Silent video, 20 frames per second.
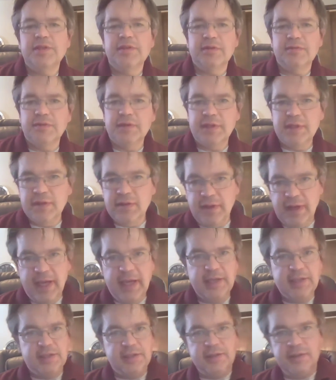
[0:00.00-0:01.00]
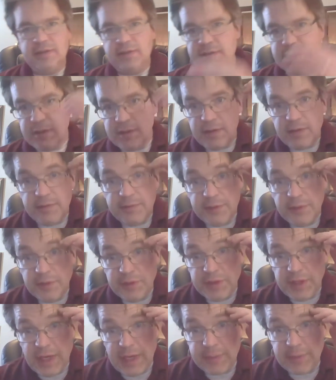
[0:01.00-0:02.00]
of the last few
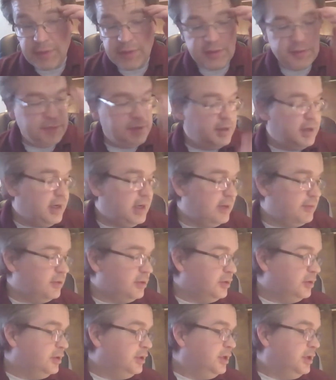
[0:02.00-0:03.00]
chapters of the novel,